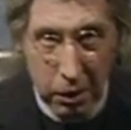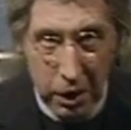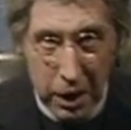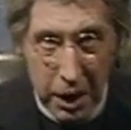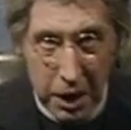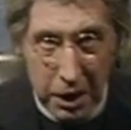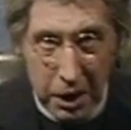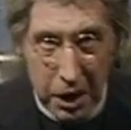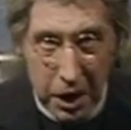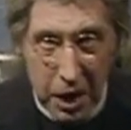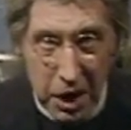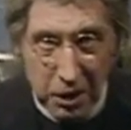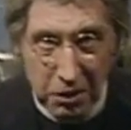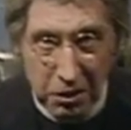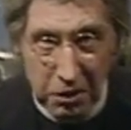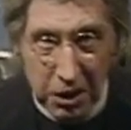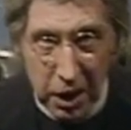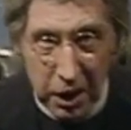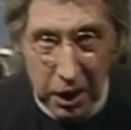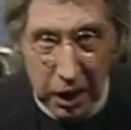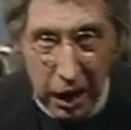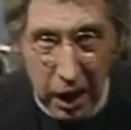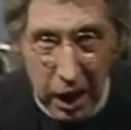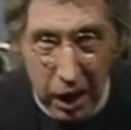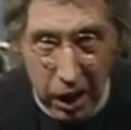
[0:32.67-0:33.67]

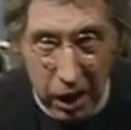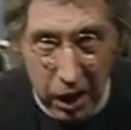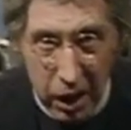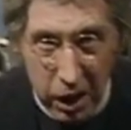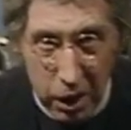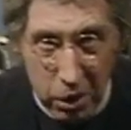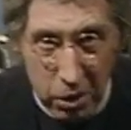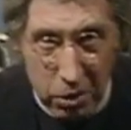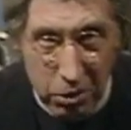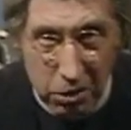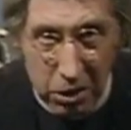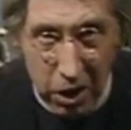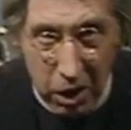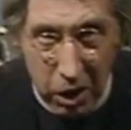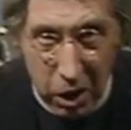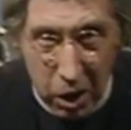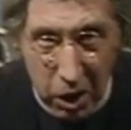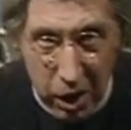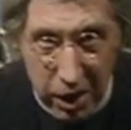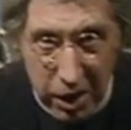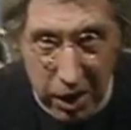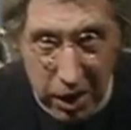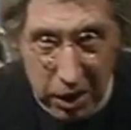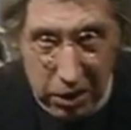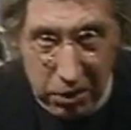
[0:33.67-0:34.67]
Hedonistic hellhounds, a
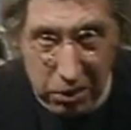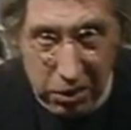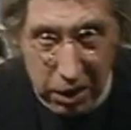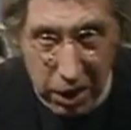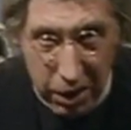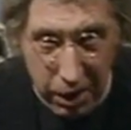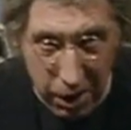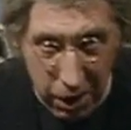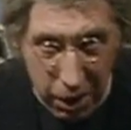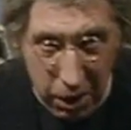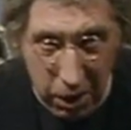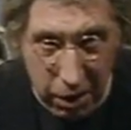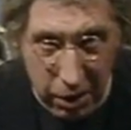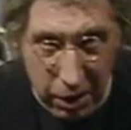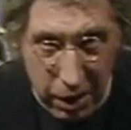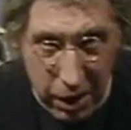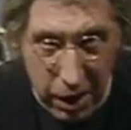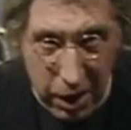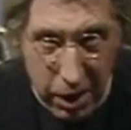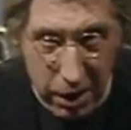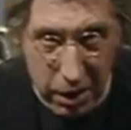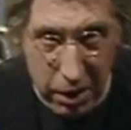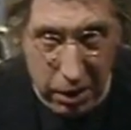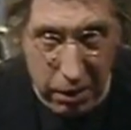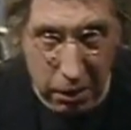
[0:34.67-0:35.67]
lot of you sitting out
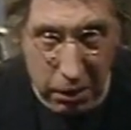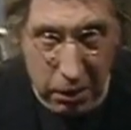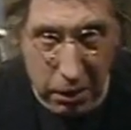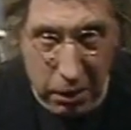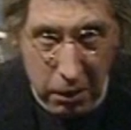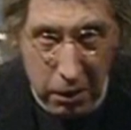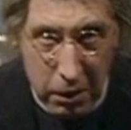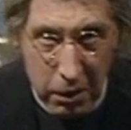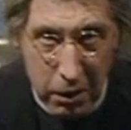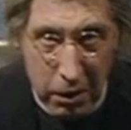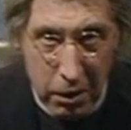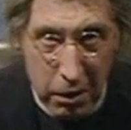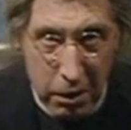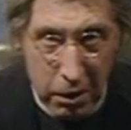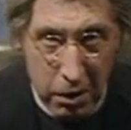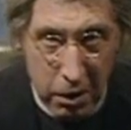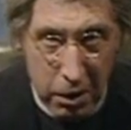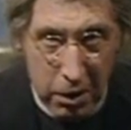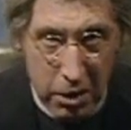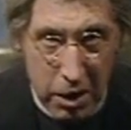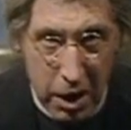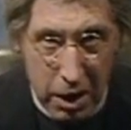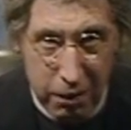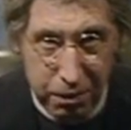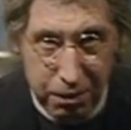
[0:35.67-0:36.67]
there
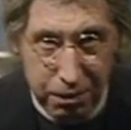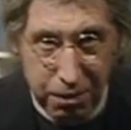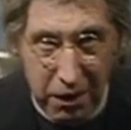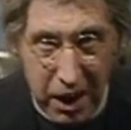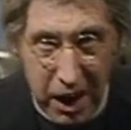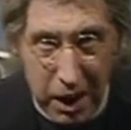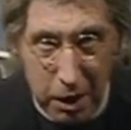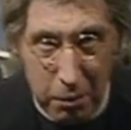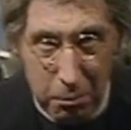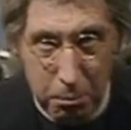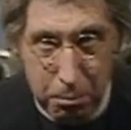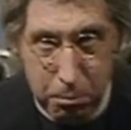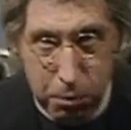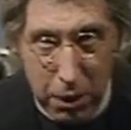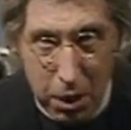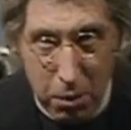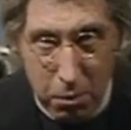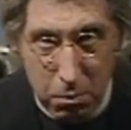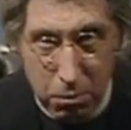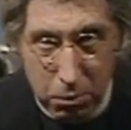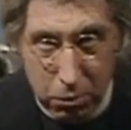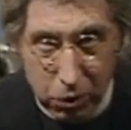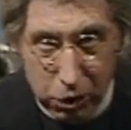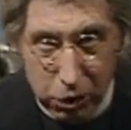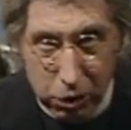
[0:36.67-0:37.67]
on your fat
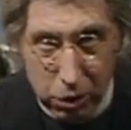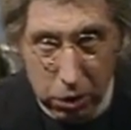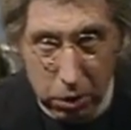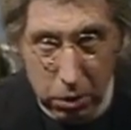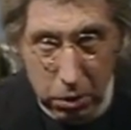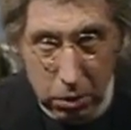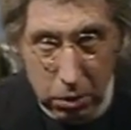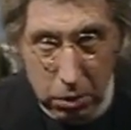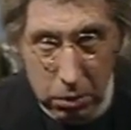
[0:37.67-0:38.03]
bums.